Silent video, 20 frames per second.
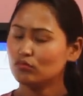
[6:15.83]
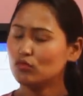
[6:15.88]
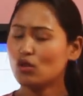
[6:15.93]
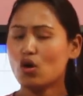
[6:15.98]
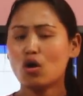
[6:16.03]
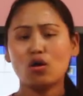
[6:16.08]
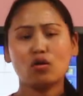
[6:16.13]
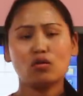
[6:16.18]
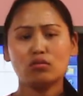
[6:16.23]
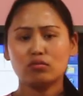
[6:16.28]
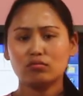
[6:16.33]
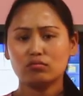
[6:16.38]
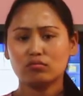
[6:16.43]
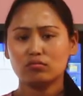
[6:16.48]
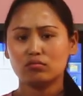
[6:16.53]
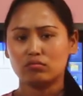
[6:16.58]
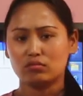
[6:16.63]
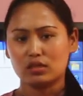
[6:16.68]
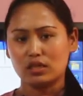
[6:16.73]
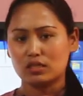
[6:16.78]

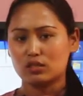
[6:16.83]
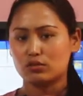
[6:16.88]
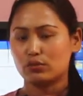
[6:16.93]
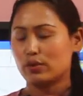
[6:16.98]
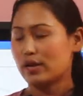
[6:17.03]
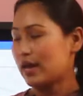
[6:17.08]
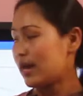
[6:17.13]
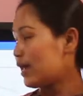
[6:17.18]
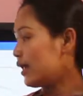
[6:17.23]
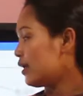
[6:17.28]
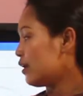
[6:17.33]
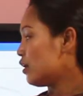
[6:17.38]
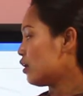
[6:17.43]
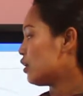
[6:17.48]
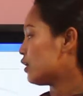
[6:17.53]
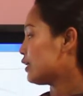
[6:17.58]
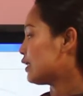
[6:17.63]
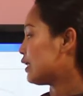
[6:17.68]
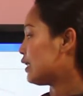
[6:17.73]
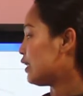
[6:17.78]
No, that's why
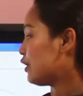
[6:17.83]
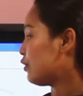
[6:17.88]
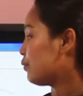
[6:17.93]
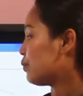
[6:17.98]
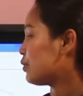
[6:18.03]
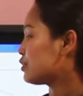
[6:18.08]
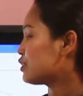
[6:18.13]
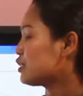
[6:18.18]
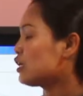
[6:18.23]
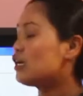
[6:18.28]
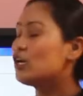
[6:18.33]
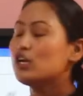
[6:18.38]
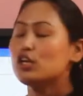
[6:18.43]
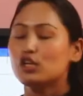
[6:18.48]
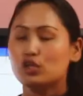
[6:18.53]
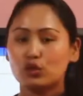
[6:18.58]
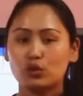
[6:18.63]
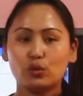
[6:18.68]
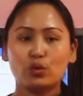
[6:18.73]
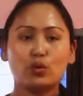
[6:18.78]
ke lekhnu parcha,
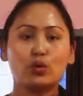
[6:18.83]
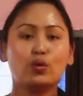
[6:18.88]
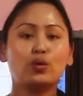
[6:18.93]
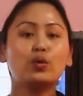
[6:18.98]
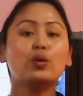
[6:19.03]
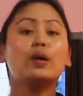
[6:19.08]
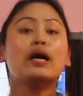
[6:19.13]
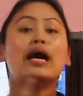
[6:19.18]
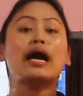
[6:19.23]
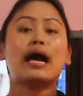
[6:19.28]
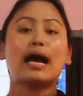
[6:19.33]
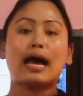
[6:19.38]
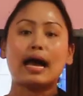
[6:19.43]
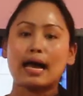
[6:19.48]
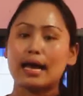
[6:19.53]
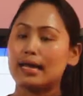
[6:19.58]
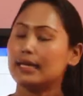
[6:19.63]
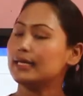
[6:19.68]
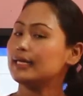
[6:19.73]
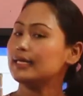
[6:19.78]
no,
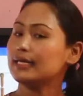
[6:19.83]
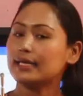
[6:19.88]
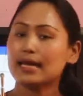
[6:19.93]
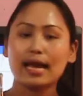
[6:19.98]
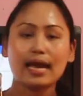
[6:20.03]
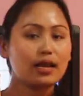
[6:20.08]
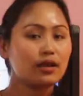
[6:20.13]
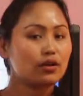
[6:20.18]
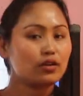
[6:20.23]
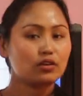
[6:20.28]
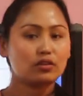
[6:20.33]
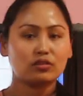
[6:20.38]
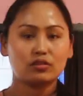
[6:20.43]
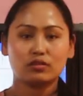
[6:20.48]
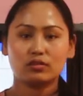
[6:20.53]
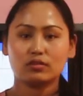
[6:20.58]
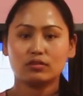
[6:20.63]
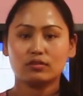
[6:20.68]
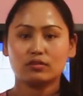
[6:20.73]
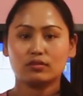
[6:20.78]
I
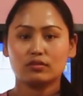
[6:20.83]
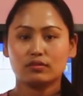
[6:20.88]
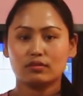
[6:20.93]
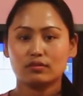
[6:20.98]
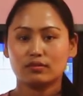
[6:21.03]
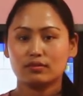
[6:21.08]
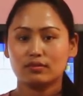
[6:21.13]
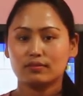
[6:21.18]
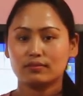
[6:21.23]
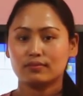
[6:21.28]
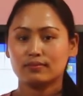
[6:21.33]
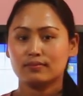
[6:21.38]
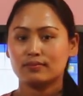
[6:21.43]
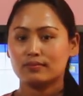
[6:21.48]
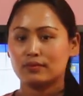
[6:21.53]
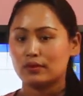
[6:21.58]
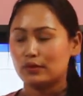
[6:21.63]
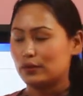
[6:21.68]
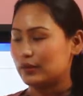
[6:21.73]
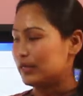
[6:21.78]
cannot.
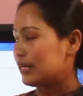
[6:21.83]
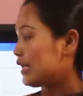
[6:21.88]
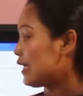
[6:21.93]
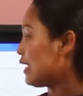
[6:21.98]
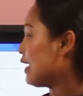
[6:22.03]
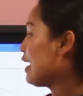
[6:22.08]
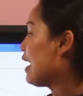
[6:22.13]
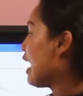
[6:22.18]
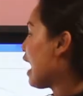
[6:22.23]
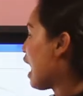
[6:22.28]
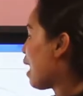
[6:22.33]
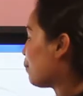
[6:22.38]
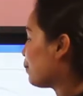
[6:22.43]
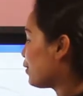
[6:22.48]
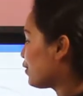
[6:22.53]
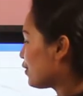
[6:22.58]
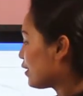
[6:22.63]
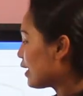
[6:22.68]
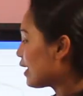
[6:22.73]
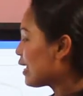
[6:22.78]
Okay,
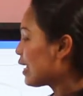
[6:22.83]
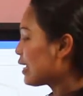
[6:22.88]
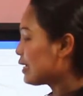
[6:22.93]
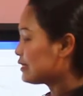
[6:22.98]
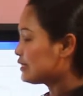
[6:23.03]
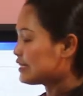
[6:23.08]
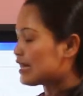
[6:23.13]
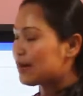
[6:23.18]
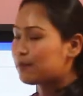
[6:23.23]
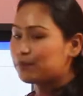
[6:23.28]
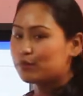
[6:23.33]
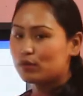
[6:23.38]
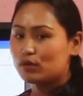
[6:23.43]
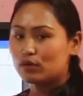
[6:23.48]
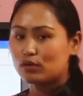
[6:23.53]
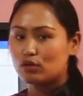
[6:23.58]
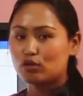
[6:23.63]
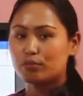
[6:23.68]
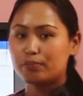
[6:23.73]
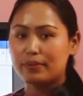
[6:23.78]
hamle ye
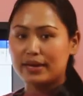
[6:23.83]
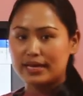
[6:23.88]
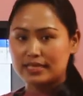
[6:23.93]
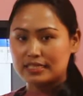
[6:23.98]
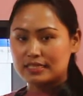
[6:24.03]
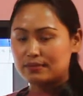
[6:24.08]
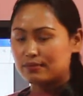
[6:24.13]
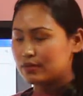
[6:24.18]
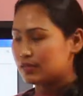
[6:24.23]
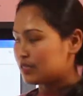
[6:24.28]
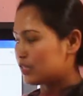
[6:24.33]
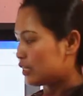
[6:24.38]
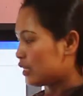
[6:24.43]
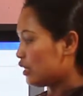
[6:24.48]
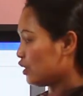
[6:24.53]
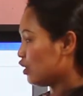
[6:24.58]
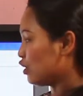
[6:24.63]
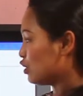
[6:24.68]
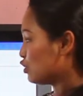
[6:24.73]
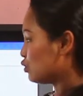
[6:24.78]
example ko base ma
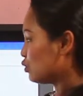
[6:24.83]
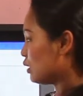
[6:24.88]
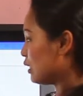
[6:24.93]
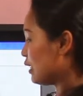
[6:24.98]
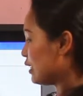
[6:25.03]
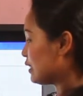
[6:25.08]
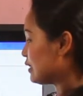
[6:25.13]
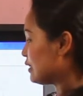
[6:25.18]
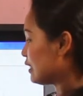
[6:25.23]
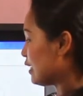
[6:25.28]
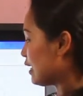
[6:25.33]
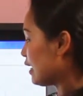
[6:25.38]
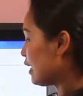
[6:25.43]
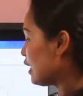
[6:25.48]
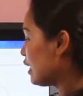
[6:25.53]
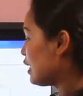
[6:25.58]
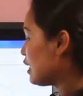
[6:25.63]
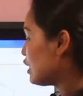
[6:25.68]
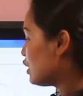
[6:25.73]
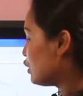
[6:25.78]
chai hajur le
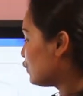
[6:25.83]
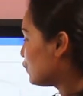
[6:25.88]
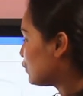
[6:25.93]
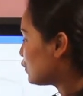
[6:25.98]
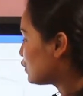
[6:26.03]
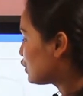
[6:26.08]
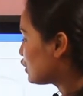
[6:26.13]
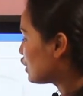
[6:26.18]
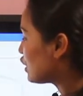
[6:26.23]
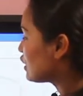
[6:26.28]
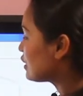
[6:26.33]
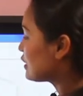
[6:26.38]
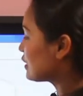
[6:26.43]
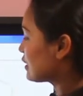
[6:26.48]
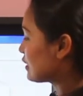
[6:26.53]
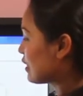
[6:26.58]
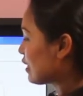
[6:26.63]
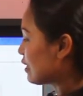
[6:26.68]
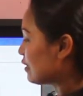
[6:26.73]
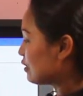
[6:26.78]
chai you
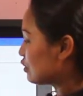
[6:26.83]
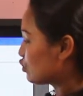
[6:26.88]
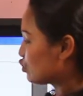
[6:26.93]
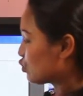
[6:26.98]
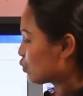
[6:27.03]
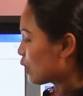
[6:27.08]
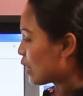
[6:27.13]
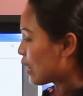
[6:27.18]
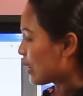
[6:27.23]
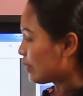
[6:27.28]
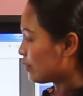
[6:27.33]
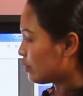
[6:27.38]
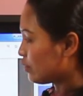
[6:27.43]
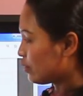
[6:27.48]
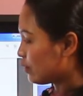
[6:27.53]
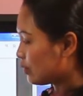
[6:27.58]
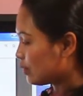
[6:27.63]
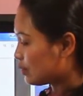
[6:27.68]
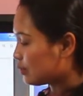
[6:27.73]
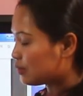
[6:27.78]
just can try
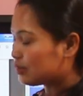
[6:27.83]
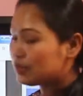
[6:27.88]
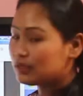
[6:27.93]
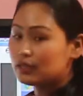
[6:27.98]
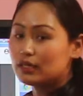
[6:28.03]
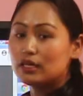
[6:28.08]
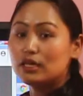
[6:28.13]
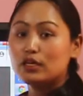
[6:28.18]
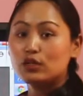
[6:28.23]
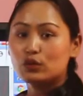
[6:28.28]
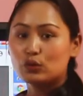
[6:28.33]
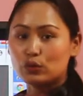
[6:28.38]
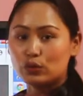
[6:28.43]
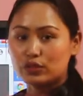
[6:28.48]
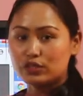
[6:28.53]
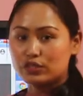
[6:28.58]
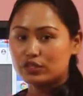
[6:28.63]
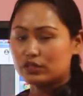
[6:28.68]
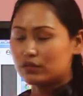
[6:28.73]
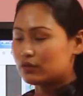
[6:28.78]
the other
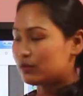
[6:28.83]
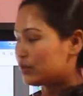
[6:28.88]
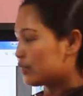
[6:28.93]
question.